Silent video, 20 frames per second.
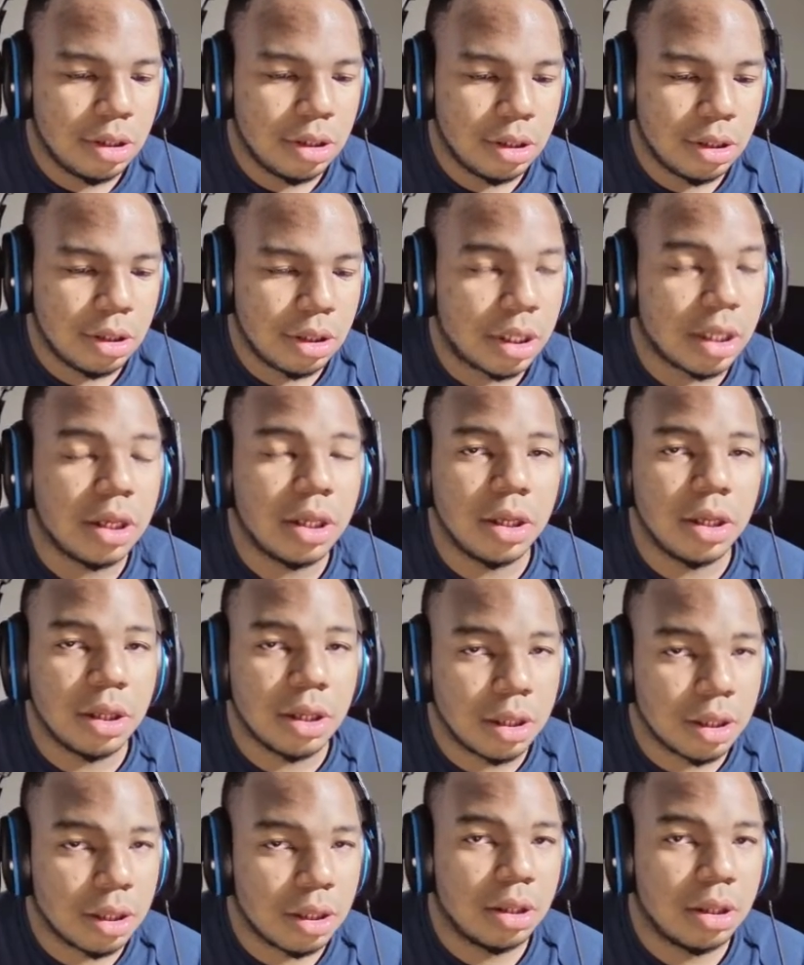Yeah.
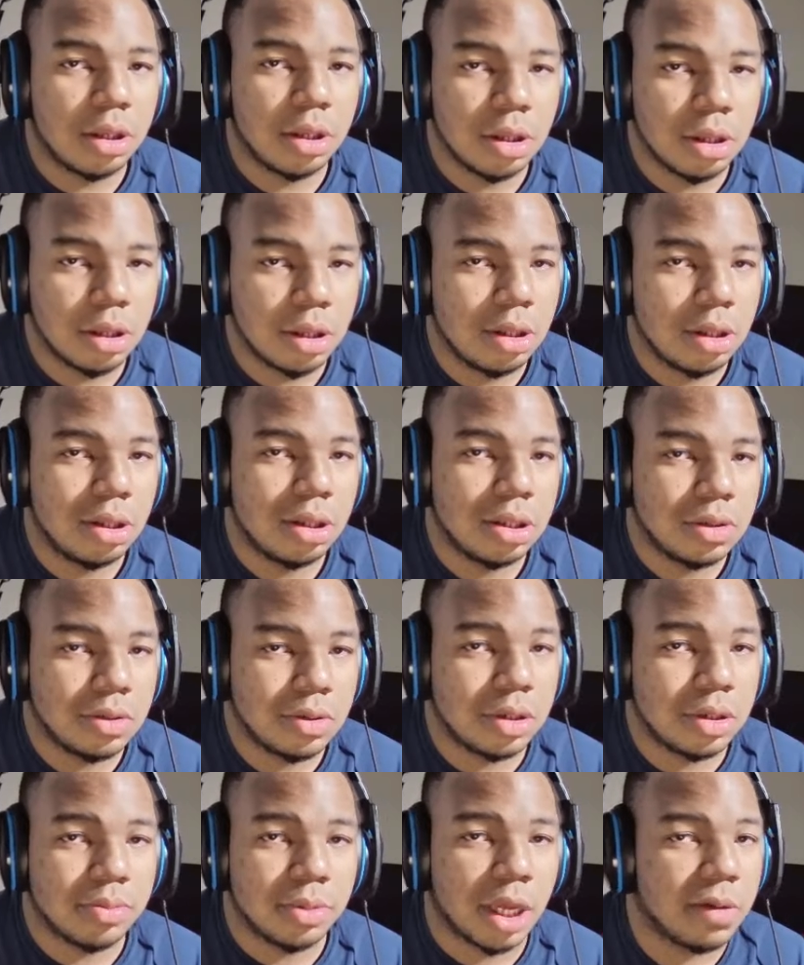
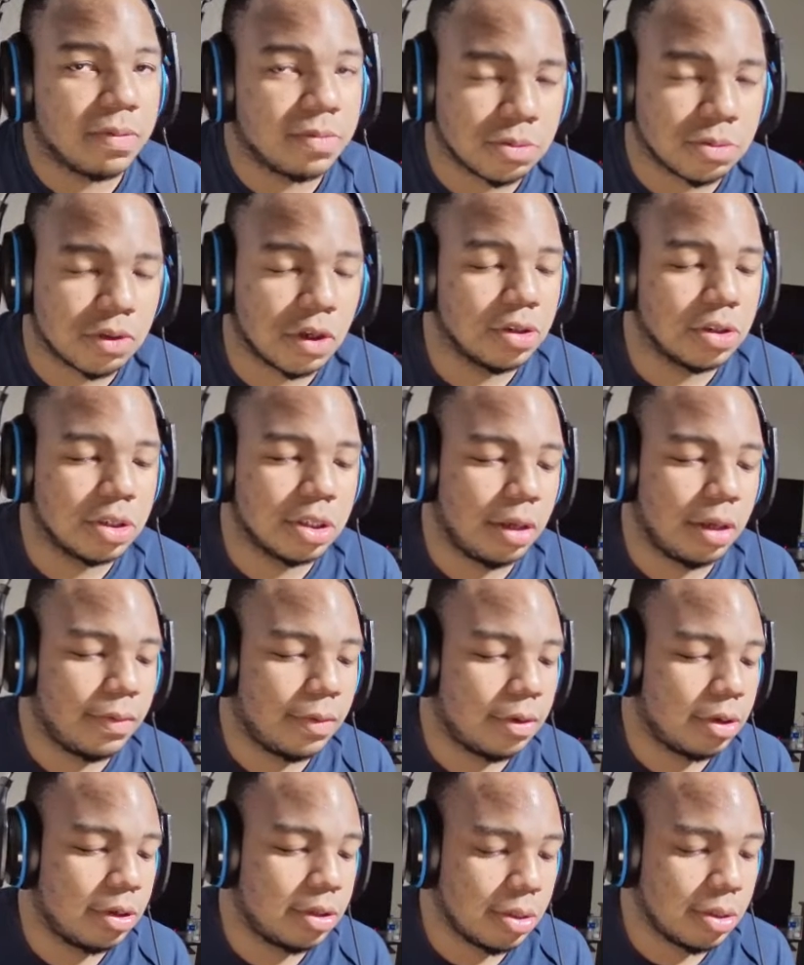Twitter be having some cursed stuff
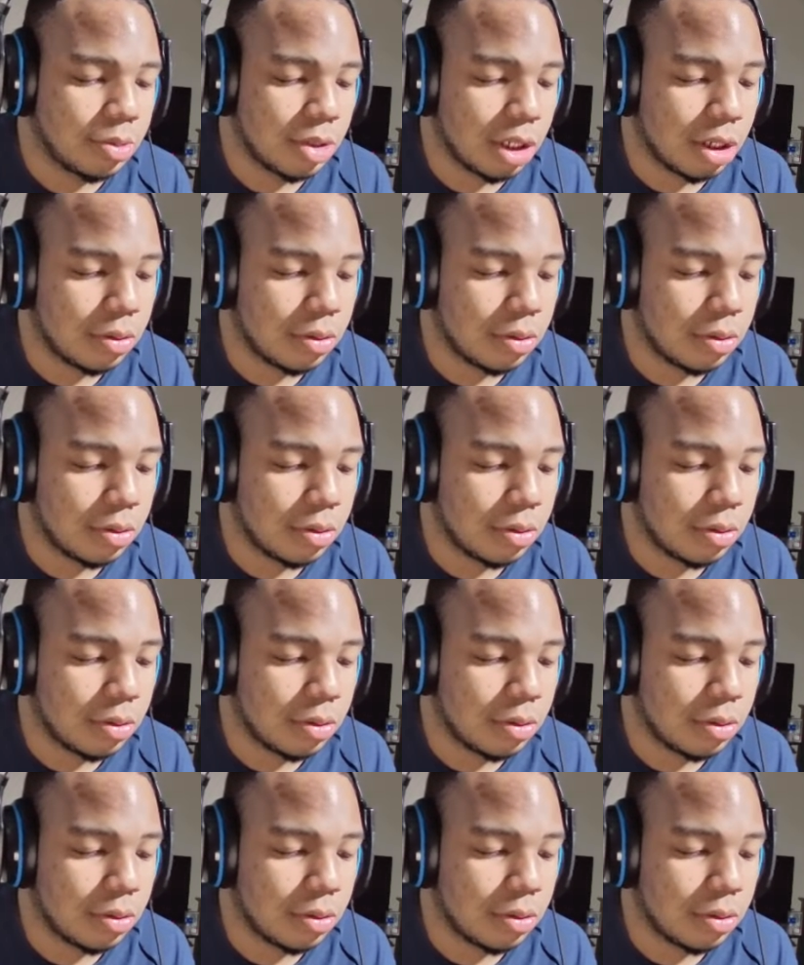on there sometimes.